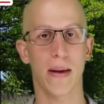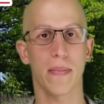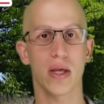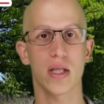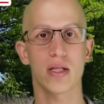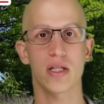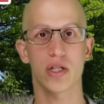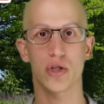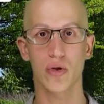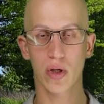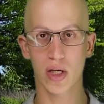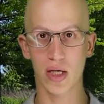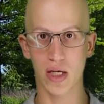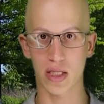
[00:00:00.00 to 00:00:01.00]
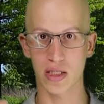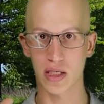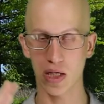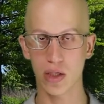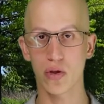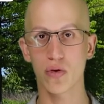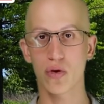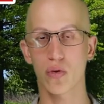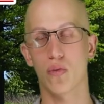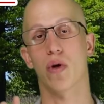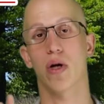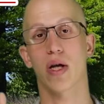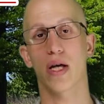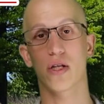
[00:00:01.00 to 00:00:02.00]
that means that you can continue to
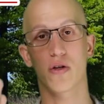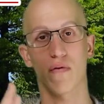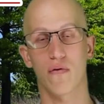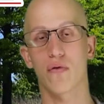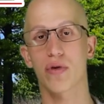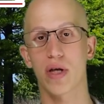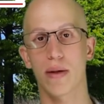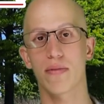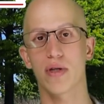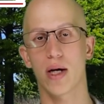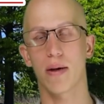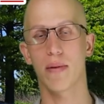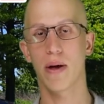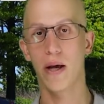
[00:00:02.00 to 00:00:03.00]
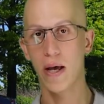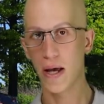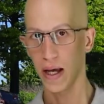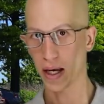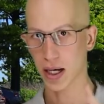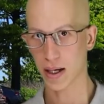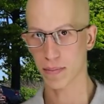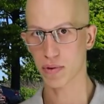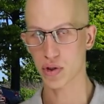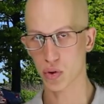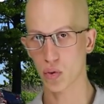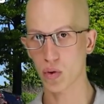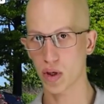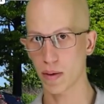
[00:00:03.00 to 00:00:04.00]
work at your full-time job and come
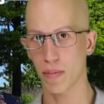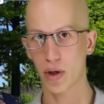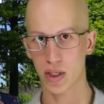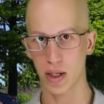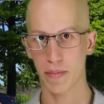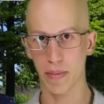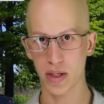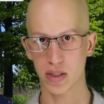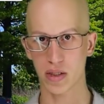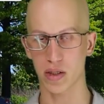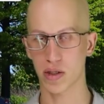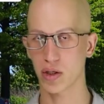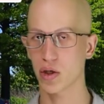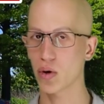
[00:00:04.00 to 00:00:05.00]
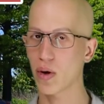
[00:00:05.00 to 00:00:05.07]
to school on a part-time basis.